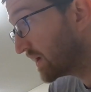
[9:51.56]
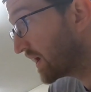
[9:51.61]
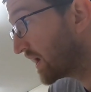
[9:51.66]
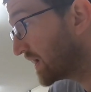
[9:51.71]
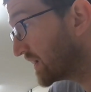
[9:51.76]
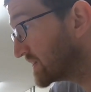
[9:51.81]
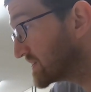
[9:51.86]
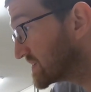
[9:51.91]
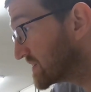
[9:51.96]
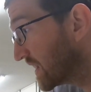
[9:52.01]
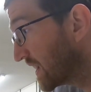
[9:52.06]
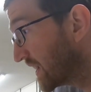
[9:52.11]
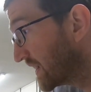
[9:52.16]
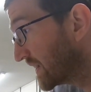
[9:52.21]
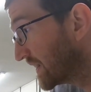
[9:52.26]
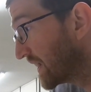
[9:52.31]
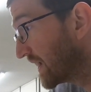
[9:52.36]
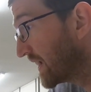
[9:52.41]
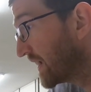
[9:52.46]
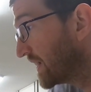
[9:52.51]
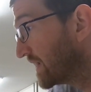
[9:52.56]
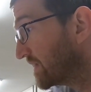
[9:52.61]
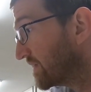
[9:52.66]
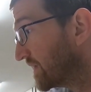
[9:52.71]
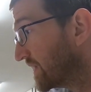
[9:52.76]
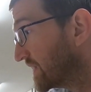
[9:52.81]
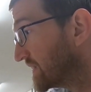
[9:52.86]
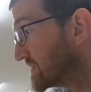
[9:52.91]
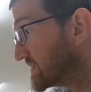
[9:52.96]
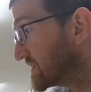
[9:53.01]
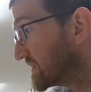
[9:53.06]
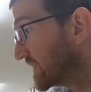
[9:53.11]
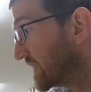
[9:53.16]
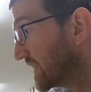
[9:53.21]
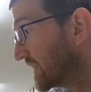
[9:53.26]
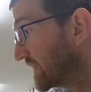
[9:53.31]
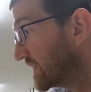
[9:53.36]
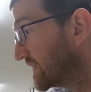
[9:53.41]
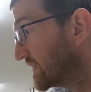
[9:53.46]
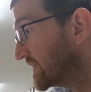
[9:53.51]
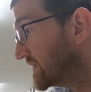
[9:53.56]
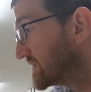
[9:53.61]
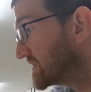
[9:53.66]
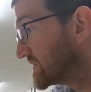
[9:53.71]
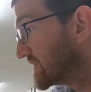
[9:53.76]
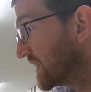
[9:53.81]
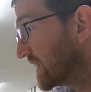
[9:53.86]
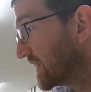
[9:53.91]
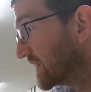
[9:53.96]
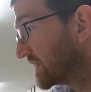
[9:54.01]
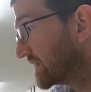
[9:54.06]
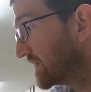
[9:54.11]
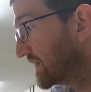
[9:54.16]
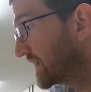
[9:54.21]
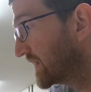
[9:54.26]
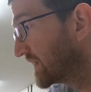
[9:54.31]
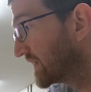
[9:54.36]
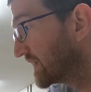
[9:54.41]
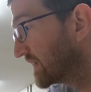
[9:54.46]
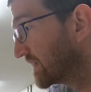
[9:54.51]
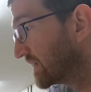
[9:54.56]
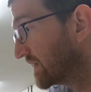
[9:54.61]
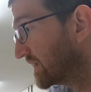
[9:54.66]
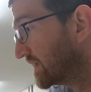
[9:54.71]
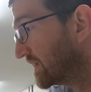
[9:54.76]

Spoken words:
I assign an address that is not taken.